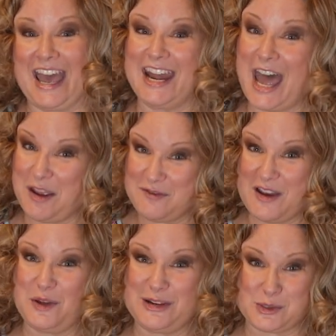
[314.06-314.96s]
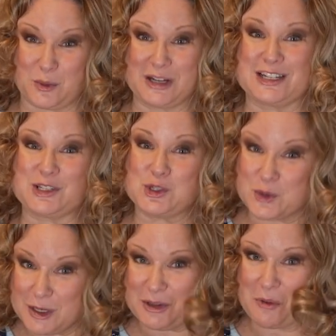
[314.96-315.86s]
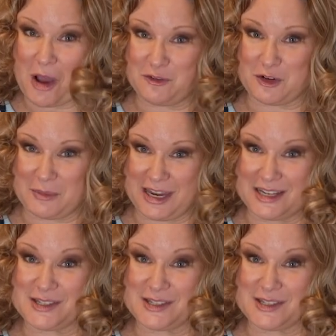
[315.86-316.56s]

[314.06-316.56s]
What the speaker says: and I found it's worked extremely well for me,